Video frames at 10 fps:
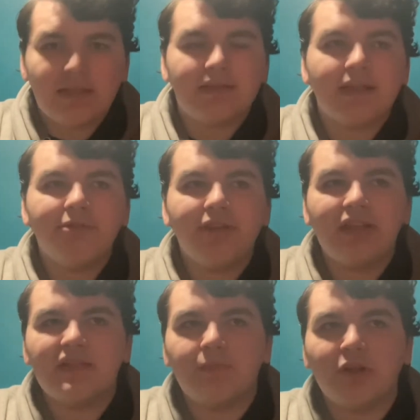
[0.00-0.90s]
not really
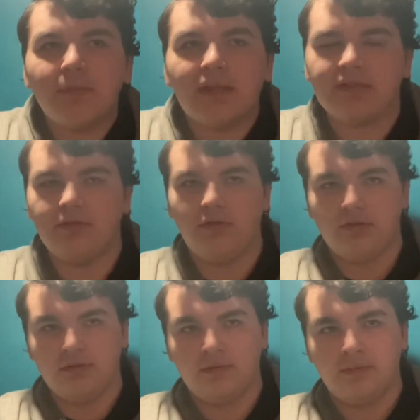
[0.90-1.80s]
experimenting.
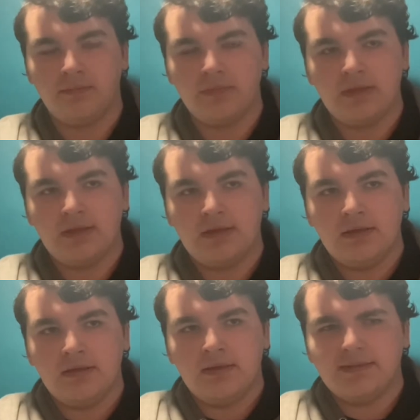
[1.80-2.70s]

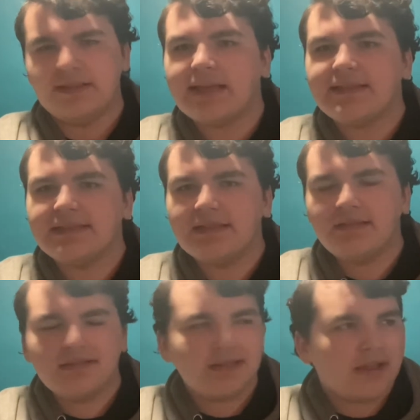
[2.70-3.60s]
Testing?
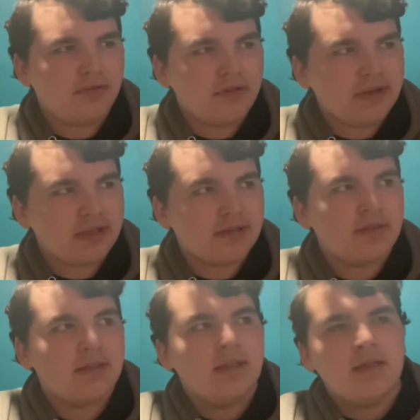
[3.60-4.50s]
I feel like that,
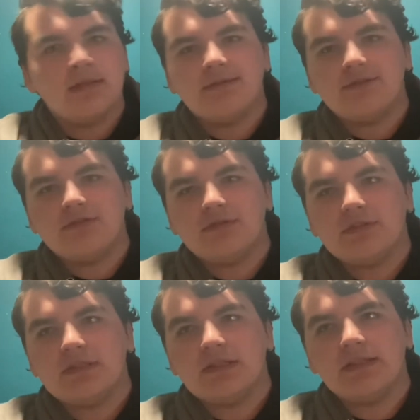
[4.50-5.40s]

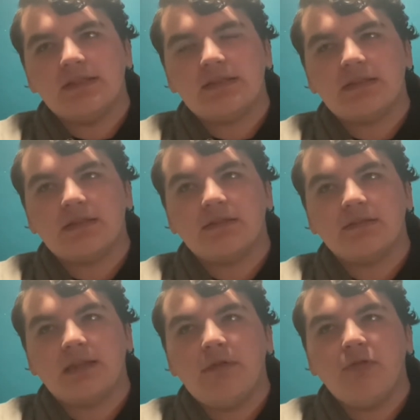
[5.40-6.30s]
because
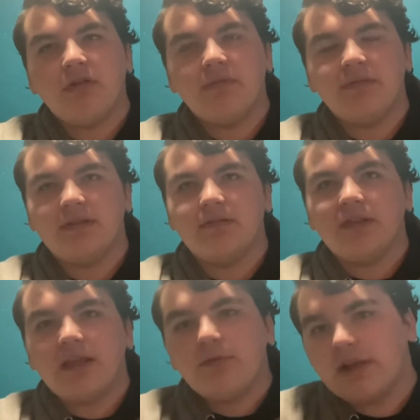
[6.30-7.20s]
they weren't,
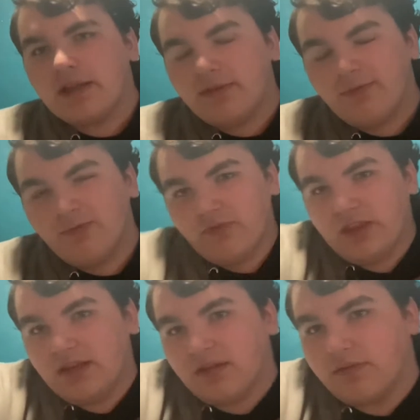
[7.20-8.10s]
when I
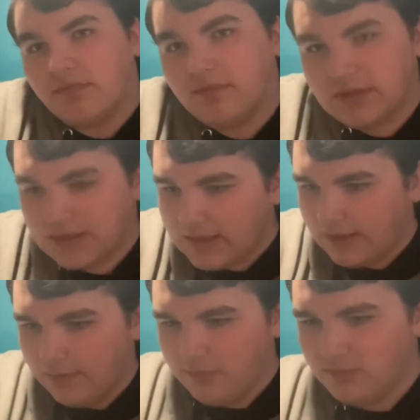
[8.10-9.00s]
think of
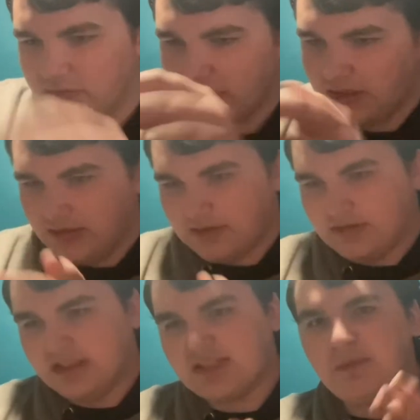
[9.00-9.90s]

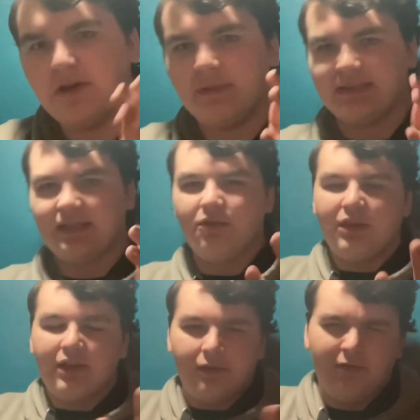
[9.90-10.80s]
experimenting, I'm
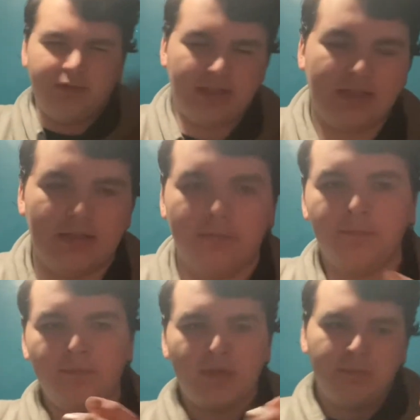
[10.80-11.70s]
thinking of a
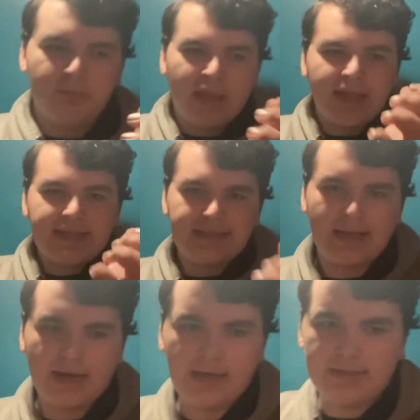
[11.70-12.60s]
mad
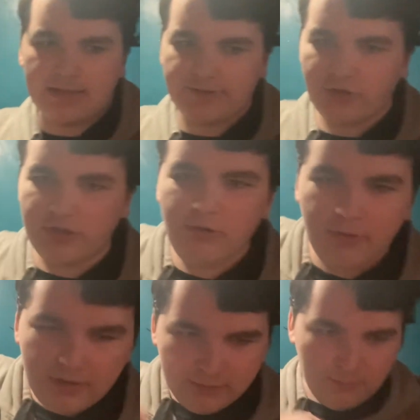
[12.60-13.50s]
scientist just going,